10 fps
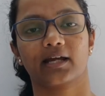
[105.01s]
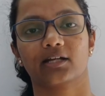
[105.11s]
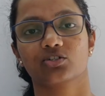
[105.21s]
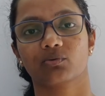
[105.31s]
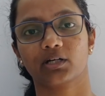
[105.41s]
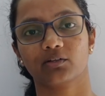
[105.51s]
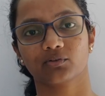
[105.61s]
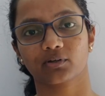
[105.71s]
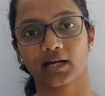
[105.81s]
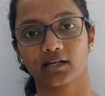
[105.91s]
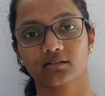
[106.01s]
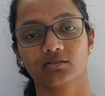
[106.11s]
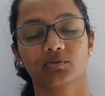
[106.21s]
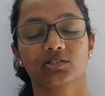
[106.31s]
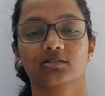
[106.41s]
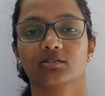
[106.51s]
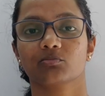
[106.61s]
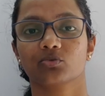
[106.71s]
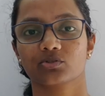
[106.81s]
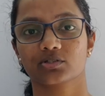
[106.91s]
like 24 carat, which is the
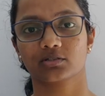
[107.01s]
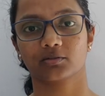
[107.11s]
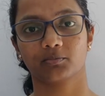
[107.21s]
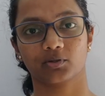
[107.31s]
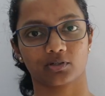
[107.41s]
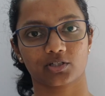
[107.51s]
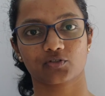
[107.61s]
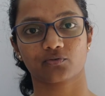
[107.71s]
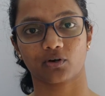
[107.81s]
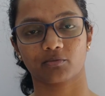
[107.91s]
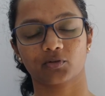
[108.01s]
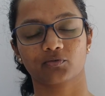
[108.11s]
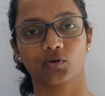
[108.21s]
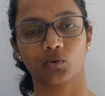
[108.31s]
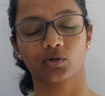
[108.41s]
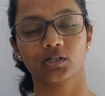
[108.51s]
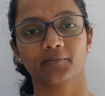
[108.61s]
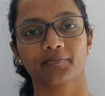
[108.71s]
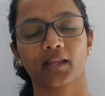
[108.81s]
most purest form of gold,